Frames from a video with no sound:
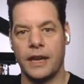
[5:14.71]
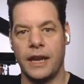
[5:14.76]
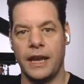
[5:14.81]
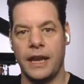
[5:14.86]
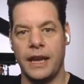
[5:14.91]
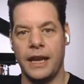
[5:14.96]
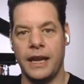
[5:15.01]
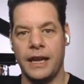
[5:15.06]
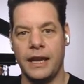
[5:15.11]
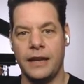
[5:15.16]

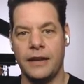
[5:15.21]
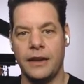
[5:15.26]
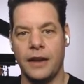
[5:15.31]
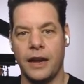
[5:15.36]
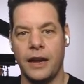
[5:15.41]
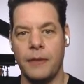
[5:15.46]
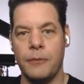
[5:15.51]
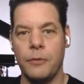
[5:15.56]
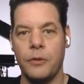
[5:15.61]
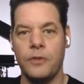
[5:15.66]
And
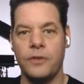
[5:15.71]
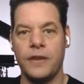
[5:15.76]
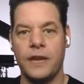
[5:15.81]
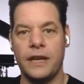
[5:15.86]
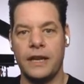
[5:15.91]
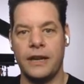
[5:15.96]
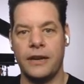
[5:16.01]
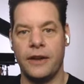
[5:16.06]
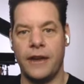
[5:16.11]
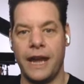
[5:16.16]
I moved
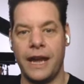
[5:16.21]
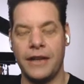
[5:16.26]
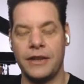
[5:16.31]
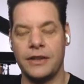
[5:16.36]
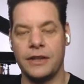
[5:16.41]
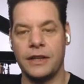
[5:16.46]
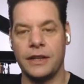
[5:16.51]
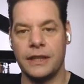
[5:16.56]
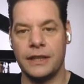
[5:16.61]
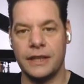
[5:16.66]
out here
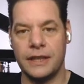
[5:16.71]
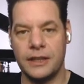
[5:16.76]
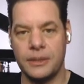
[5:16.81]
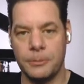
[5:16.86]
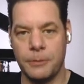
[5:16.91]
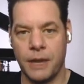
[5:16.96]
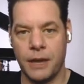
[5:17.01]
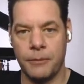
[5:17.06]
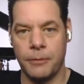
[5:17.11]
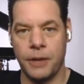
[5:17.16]
actually to teach
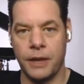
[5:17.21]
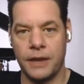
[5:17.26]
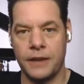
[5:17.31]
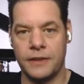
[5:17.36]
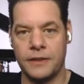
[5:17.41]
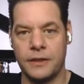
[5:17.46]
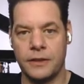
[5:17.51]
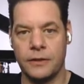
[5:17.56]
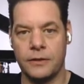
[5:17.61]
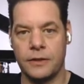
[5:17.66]
mountain
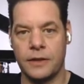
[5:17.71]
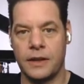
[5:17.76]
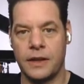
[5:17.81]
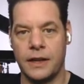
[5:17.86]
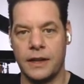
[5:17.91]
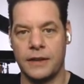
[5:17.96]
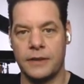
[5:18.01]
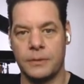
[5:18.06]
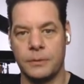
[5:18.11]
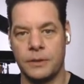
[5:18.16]
bike skills
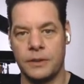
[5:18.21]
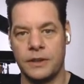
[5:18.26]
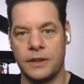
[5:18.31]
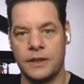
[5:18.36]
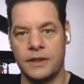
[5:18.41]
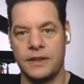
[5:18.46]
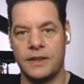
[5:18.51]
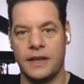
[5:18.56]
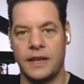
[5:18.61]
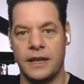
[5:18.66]
clinics, which
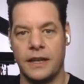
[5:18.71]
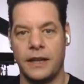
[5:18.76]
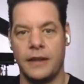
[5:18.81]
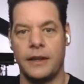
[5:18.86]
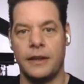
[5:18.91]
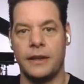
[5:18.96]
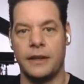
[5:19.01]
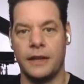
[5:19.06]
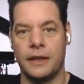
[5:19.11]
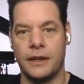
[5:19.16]
is
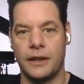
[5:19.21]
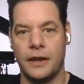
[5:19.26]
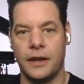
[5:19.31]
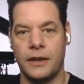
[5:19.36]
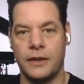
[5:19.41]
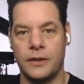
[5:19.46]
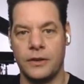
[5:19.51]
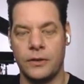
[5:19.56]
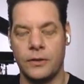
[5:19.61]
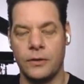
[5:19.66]
another thing that
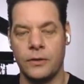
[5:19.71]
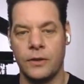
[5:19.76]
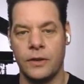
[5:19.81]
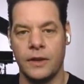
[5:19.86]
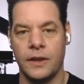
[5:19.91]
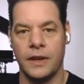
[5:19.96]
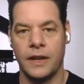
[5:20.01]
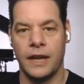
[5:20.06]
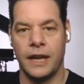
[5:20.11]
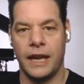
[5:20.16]
I do.
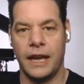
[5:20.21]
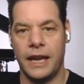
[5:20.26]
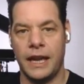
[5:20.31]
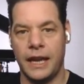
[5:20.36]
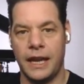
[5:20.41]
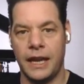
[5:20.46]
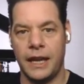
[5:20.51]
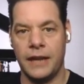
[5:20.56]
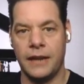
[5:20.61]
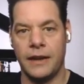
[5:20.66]

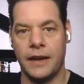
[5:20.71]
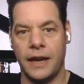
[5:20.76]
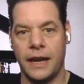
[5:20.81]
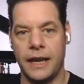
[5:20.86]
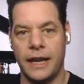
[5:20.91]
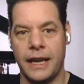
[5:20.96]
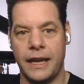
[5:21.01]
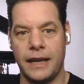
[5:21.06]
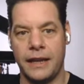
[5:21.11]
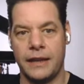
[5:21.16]
And
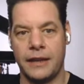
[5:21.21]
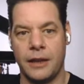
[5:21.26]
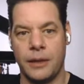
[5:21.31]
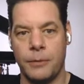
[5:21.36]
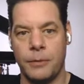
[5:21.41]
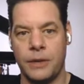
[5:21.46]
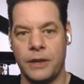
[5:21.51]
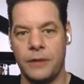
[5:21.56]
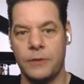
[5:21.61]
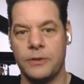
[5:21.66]
I had a
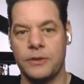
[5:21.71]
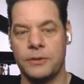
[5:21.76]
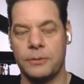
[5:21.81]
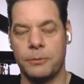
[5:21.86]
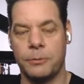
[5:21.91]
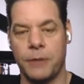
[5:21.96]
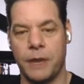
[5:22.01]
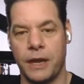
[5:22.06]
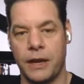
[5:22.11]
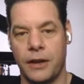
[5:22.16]
company that was
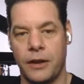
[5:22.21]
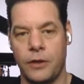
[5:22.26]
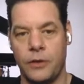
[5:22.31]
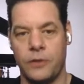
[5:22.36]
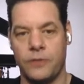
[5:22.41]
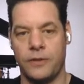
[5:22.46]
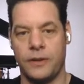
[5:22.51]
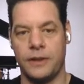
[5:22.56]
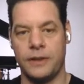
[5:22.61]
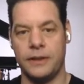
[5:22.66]
part
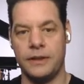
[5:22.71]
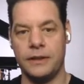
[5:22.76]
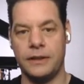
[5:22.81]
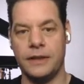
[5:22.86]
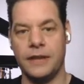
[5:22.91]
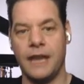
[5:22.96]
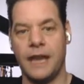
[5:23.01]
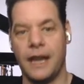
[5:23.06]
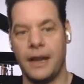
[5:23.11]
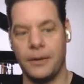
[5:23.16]
owner
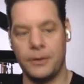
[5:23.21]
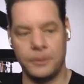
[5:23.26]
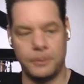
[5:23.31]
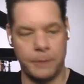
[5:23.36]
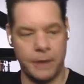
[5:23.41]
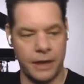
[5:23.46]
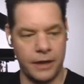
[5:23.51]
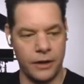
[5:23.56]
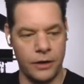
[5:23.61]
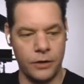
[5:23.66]

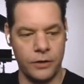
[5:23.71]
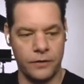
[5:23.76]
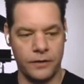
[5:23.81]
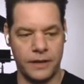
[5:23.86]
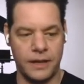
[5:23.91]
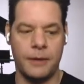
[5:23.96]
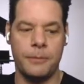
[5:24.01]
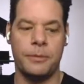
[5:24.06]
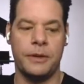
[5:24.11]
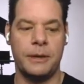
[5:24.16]
of
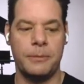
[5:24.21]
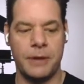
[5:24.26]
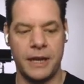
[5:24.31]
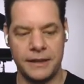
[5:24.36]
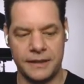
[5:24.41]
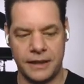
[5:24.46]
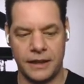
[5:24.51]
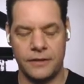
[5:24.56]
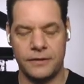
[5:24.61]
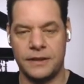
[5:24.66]
a company
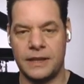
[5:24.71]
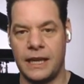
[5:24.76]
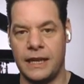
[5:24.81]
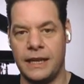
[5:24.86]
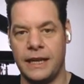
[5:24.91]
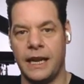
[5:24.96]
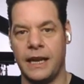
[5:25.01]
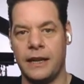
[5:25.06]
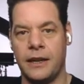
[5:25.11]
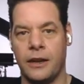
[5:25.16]
based out of
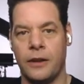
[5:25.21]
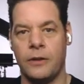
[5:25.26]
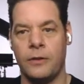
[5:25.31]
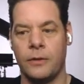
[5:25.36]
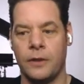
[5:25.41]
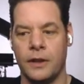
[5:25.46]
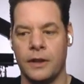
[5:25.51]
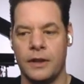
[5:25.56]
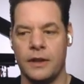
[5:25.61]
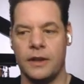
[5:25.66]
San
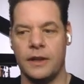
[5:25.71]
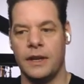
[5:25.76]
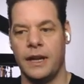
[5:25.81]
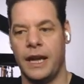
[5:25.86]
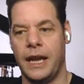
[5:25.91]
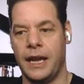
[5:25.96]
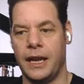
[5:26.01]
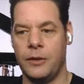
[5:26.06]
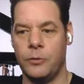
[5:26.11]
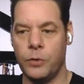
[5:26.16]
Diego,
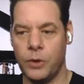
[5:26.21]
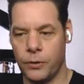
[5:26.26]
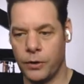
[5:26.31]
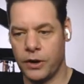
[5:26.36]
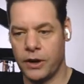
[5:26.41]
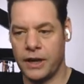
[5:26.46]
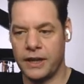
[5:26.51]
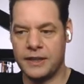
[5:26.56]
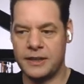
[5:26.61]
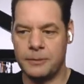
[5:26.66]
and we
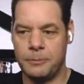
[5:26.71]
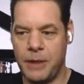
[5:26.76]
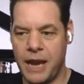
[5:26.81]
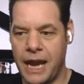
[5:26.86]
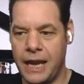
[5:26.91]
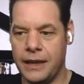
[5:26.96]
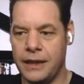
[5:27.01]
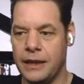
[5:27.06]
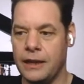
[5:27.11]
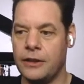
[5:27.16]
were
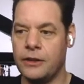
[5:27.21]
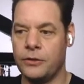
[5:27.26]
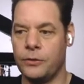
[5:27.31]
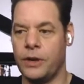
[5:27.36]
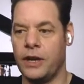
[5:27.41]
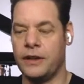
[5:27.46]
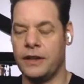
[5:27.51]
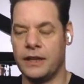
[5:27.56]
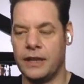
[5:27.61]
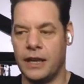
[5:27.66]
expanding
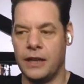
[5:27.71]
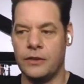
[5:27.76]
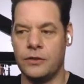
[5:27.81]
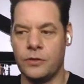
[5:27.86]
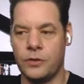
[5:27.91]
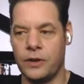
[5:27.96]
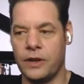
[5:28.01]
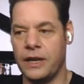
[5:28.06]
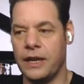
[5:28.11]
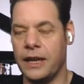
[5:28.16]
throughout the
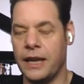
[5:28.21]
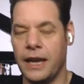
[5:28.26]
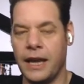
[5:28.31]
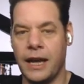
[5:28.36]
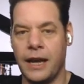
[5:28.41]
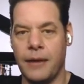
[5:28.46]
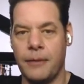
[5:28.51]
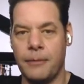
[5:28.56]
country.